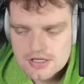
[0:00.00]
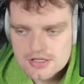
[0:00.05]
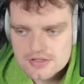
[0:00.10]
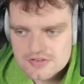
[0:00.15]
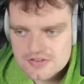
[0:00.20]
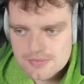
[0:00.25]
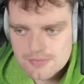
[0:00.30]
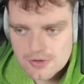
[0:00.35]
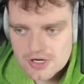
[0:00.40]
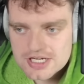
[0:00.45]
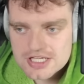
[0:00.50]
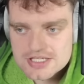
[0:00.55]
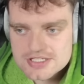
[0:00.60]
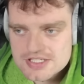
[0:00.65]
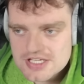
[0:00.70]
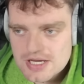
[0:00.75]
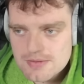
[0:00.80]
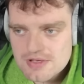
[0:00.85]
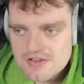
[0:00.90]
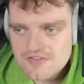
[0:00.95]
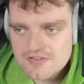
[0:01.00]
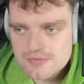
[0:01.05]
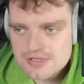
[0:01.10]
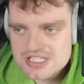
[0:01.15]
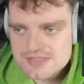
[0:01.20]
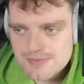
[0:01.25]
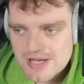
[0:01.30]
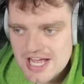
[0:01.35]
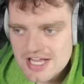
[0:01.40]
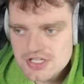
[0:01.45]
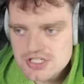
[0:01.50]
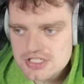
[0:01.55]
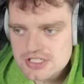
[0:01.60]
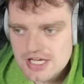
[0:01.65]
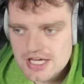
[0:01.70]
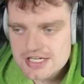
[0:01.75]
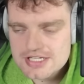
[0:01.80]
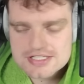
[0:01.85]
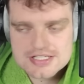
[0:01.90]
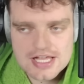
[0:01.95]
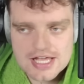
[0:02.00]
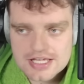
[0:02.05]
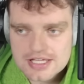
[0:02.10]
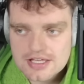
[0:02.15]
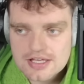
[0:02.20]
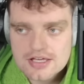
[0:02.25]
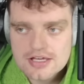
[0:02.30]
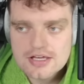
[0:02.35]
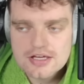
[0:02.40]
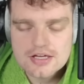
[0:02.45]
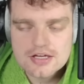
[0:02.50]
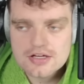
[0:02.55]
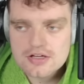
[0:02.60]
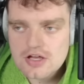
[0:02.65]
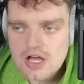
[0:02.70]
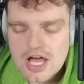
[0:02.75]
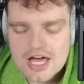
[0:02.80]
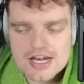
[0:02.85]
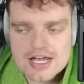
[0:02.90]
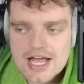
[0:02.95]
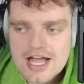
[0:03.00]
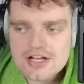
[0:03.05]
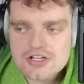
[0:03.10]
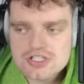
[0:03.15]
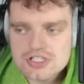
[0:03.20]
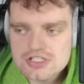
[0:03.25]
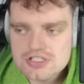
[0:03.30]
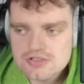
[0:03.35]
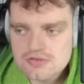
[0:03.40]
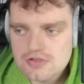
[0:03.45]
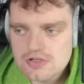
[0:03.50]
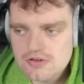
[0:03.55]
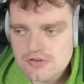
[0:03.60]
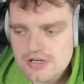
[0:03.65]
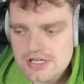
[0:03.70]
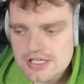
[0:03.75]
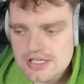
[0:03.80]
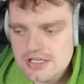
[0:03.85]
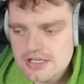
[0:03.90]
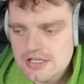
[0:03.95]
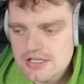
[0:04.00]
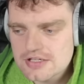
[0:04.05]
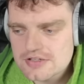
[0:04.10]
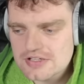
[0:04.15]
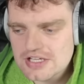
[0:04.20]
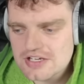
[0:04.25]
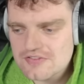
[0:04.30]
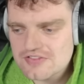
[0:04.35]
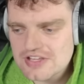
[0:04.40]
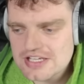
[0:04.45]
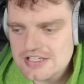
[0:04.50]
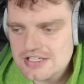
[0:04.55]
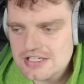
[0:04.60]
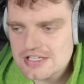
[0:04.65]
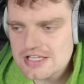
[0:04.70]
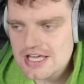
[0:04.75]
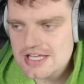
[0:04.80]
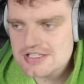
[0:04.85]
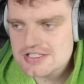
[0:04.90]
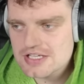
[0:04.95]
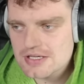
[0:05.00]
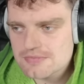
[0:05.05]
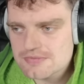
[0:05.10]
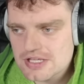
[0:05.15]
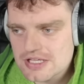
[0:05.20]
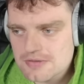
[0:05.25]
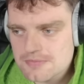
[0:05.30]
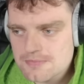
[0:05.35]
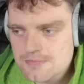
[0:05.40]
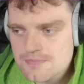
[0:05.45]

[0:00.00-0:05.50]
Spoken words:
The money is coming from expansion, and it's like, and I actually do agree, if they did get something